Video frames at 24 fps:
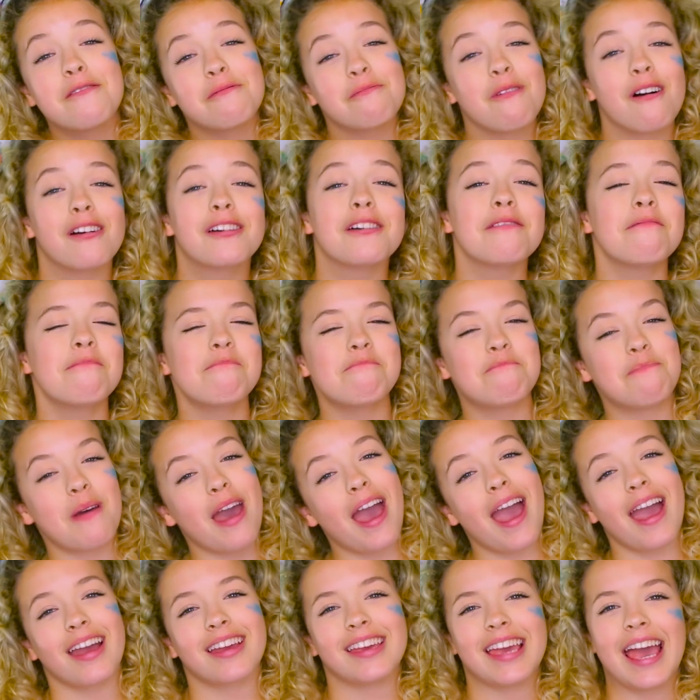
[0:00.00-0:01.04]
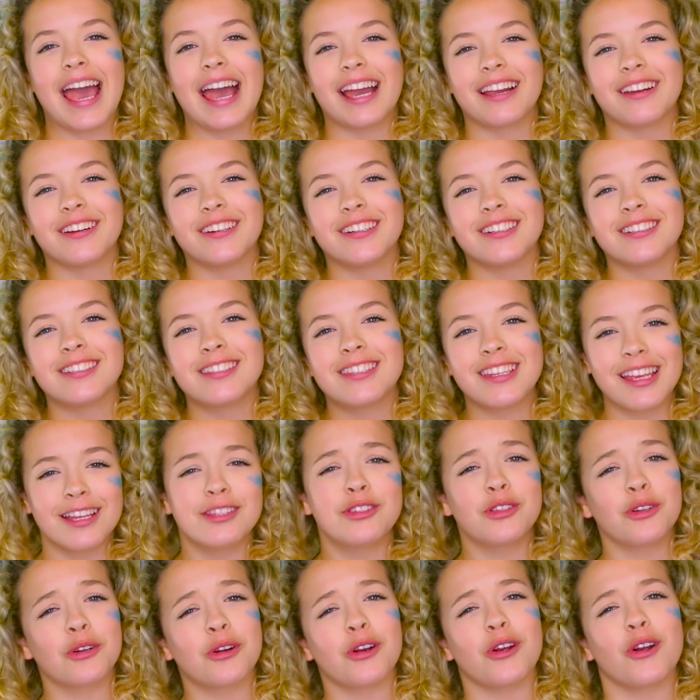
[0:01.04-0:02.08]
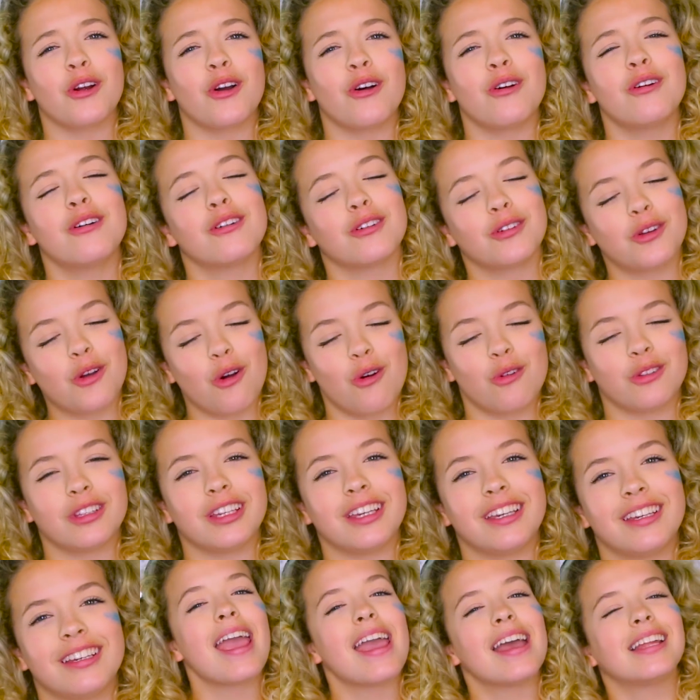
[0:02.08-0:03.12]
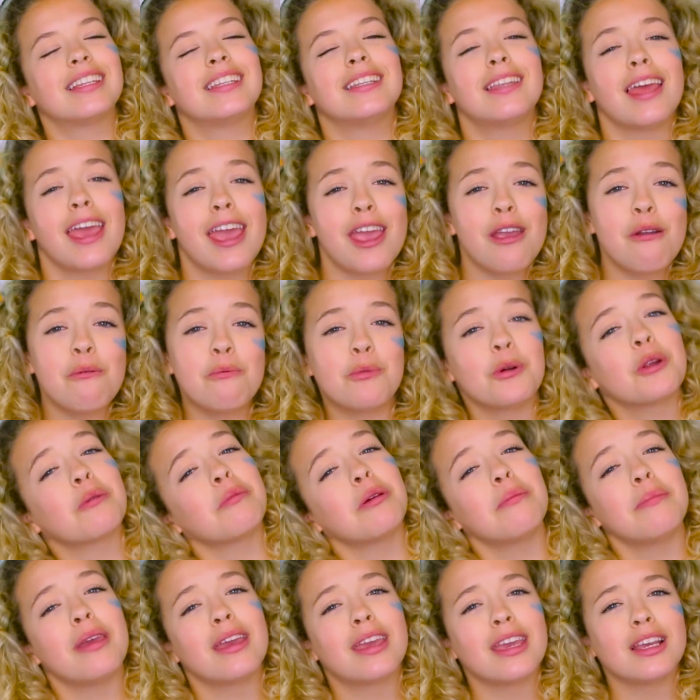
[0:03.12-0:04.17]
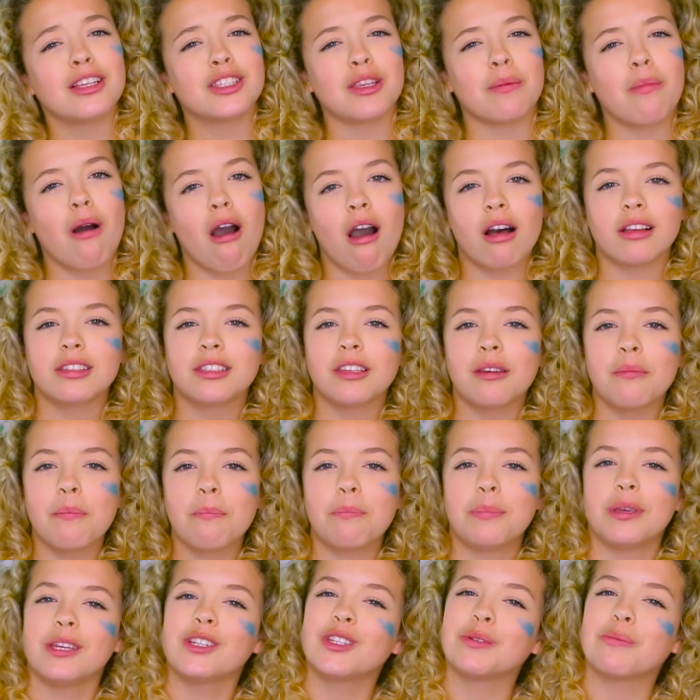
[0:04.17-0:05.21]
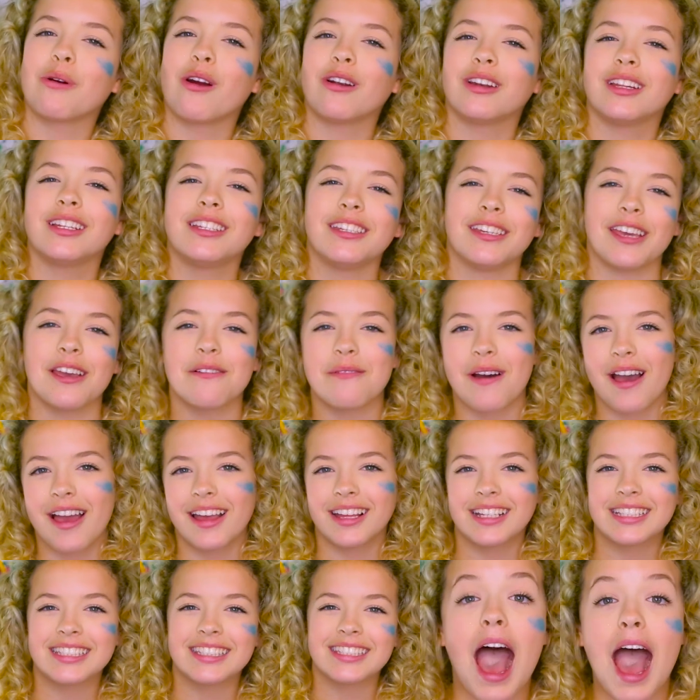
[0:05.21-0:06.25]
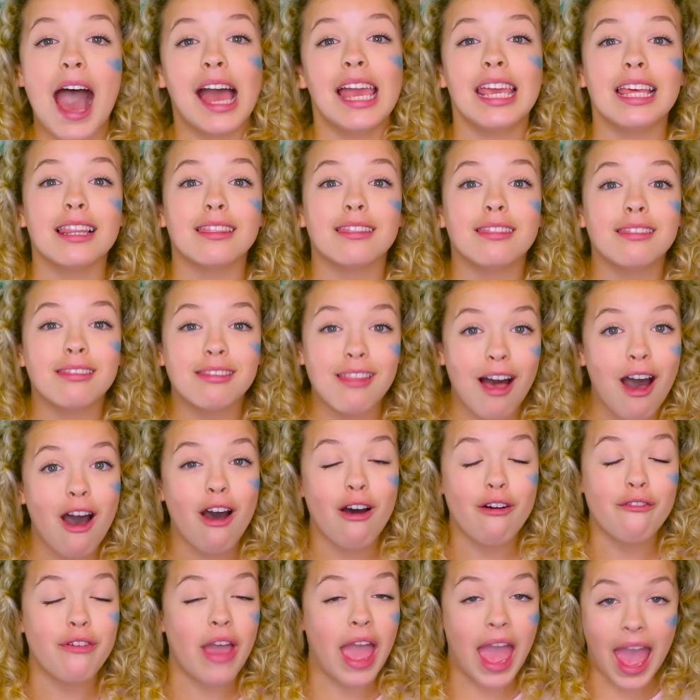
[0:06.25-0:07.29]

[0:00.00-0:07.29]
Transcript: Welcome back, hackers. It's your girl, Goldie, and today we're gonna be making some awesome beach party D I Ys. I love